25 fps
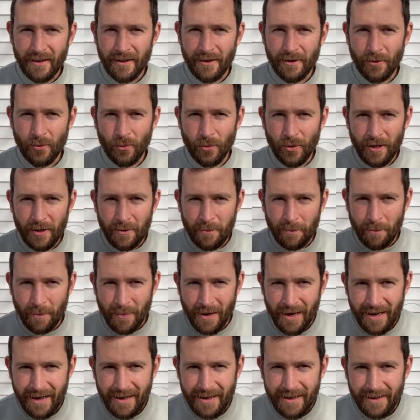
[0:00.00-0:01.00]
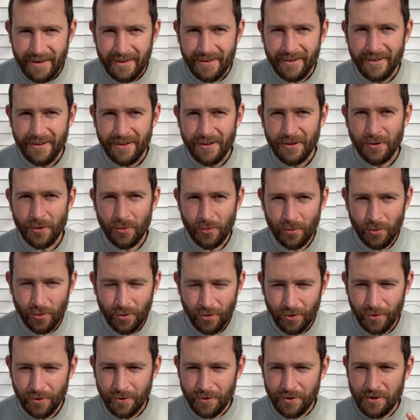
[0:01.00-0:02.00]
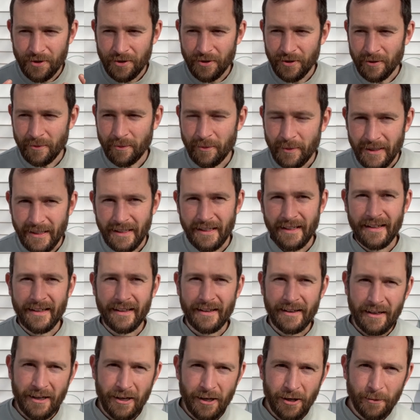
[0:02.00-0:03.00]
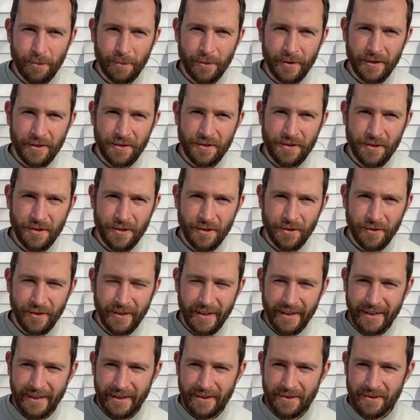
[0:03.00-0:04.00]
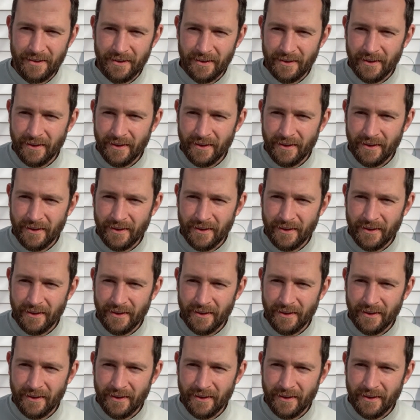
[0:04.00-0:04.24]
what my role should be in helping to create